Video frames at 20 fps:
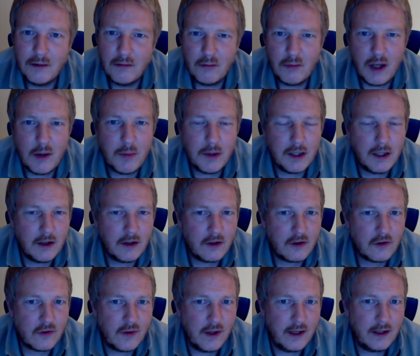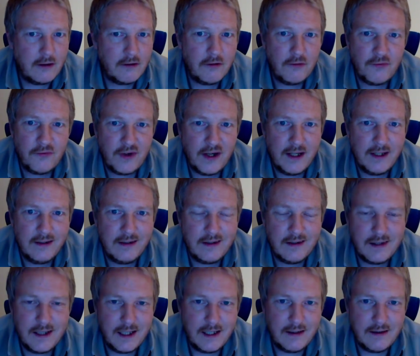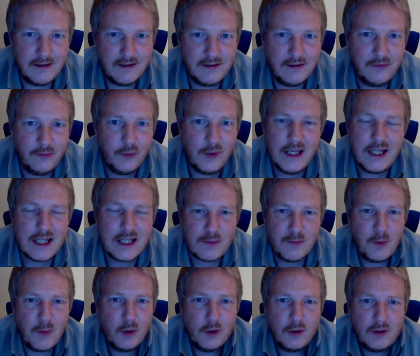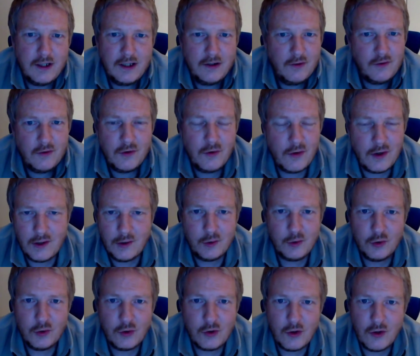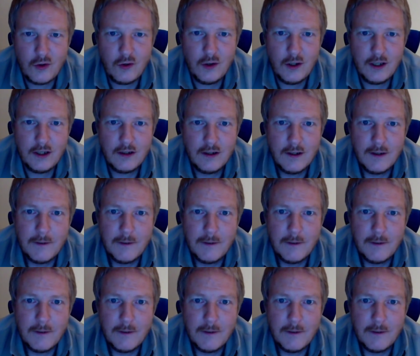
Maybe they're trying to find that sweet spot, I don't know how to call it.